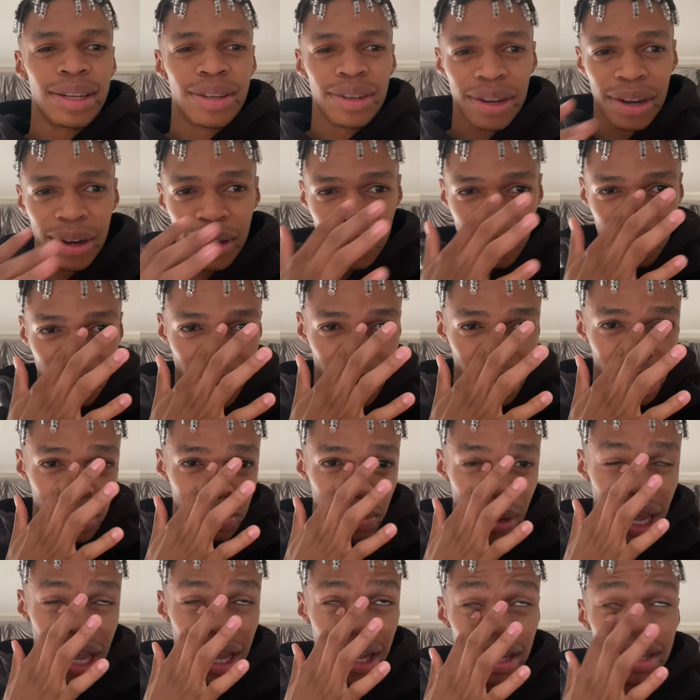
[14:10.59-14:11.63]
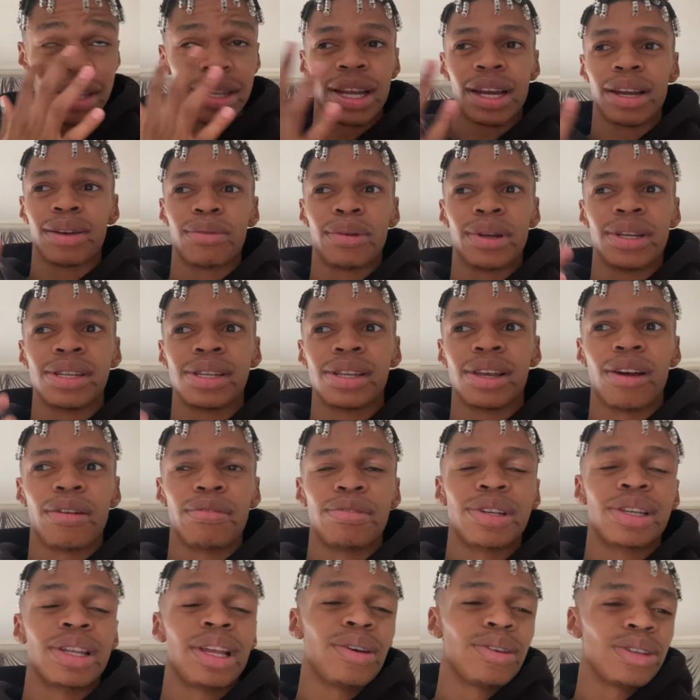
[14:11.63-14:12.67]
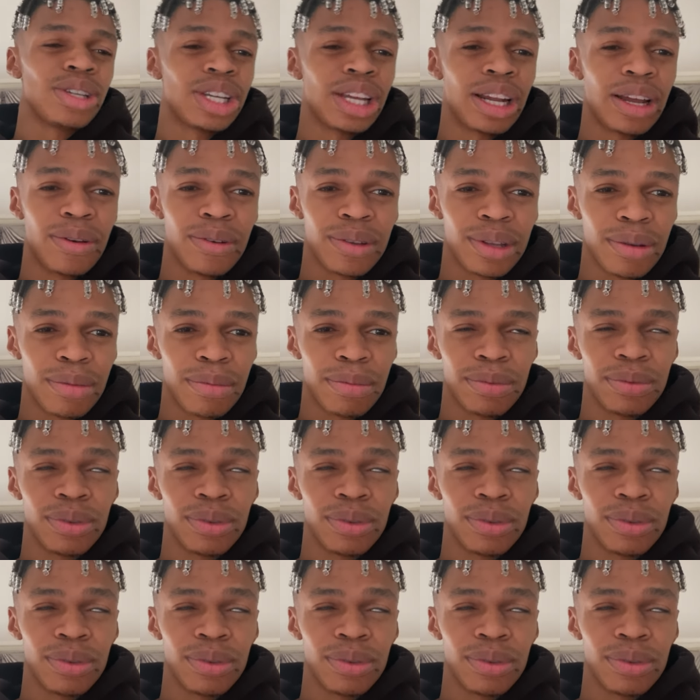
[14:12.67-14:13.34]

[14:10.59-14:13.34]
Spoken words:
trying to bounce back, because like Wednesday, obviously I was chilling with